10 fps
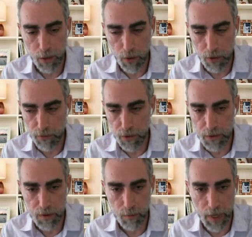workflows
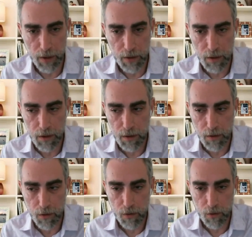is about
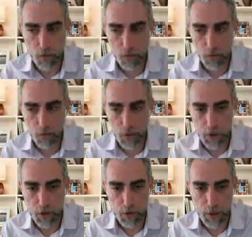
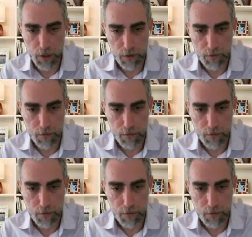reducing